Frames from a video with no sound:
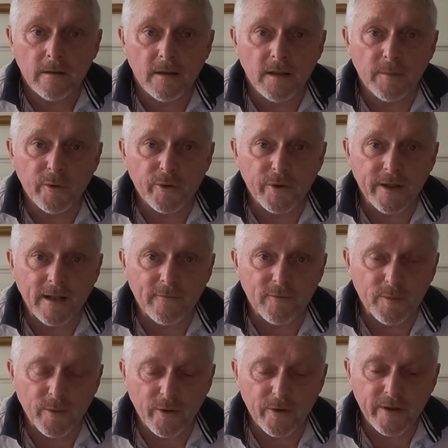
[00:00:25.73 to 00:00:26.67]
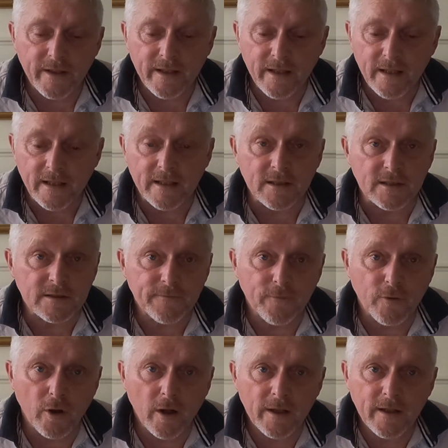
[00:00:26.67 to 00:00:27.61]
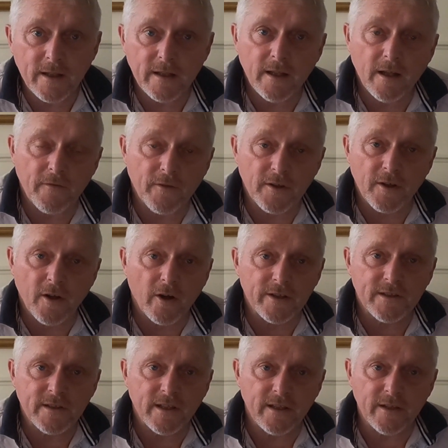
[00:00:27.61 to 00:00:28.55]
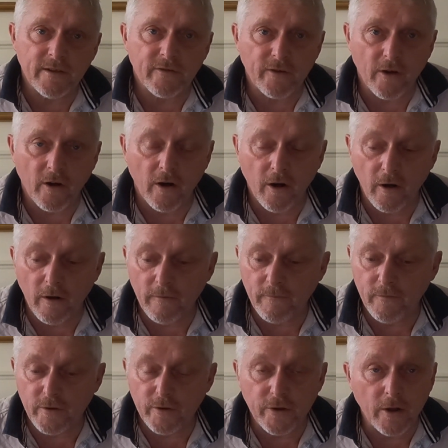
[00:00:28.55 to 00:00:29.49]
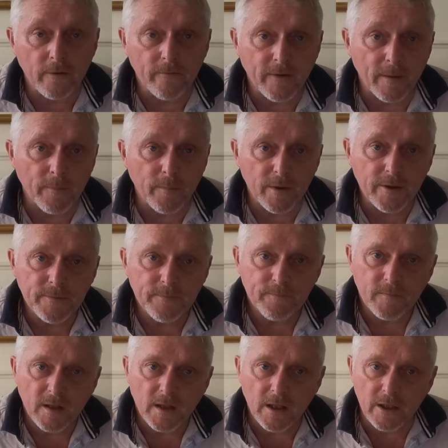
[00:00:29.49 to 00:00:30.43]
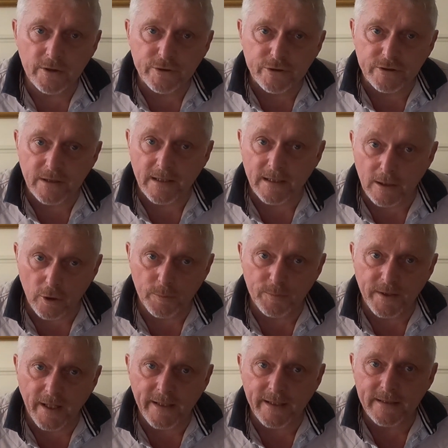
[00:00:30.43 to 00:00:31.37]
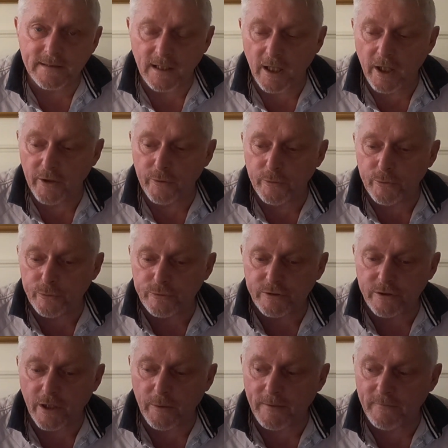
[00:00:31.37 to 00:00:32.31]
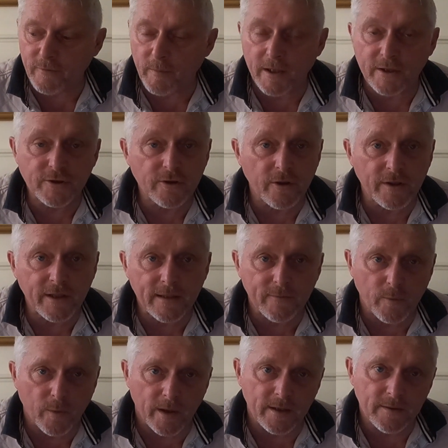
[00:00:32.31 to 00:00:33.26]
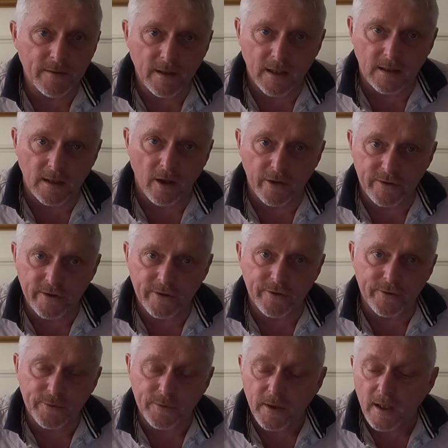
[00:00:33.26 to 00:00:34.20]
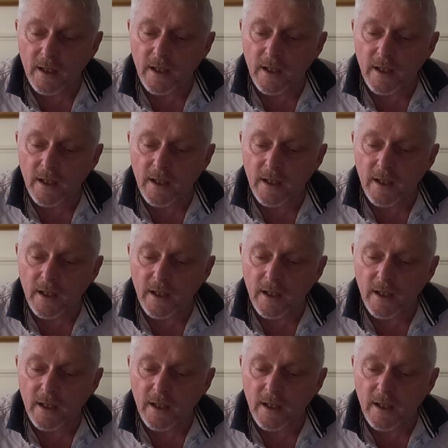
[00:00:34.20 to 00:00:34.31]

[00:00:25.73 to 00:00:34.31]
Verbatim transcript: Yeah, morning everybody. It's Friday the 19th of November. Just a little update and also information on a giveaway I'd like to do.